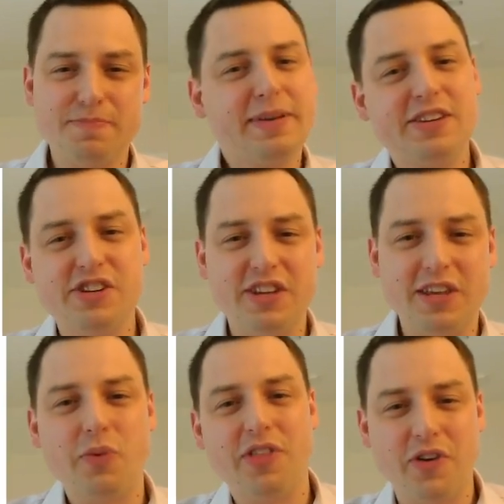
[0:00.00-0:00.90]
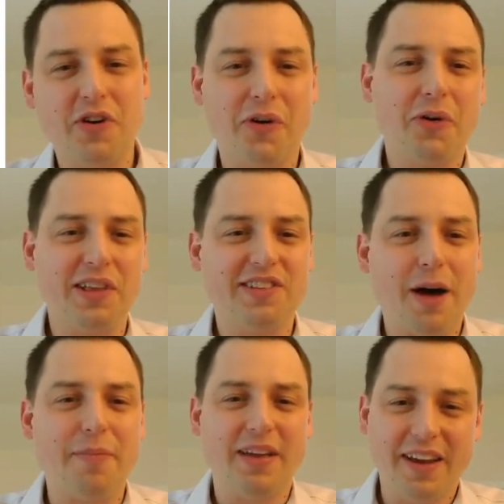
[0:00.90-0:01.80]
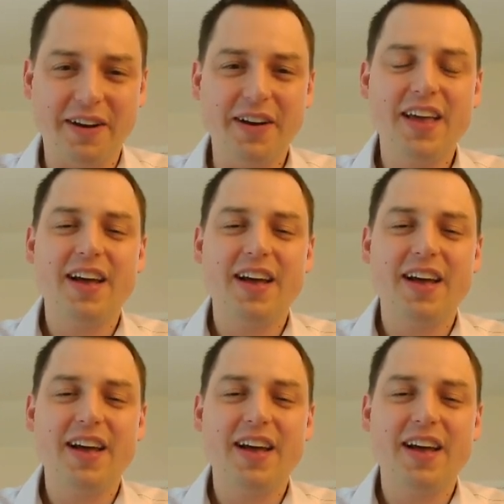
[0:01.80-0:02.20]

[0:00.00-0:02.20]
PGD with good early stopping here.